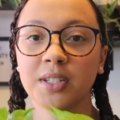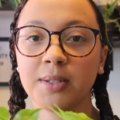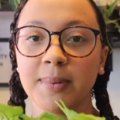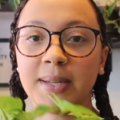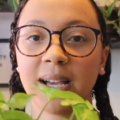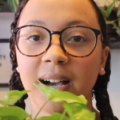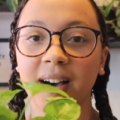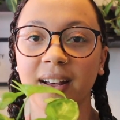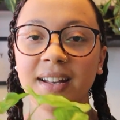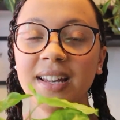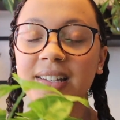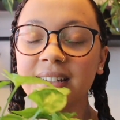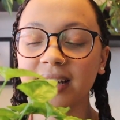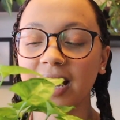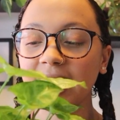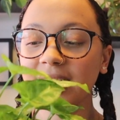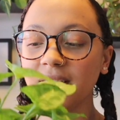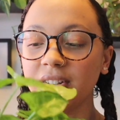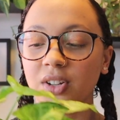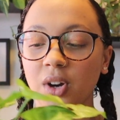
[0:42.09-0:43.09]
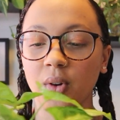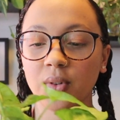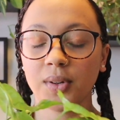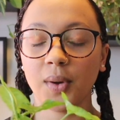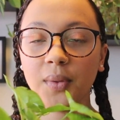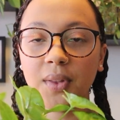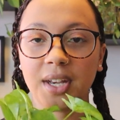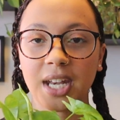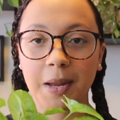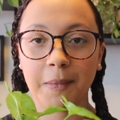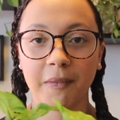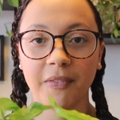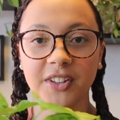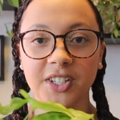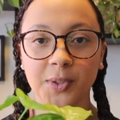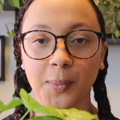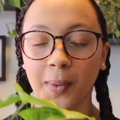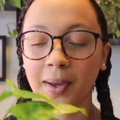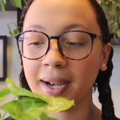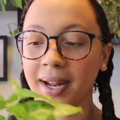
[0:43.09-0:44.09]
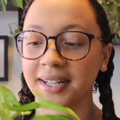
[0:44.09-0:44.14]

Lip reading: To be honest, I don't know the name of this one.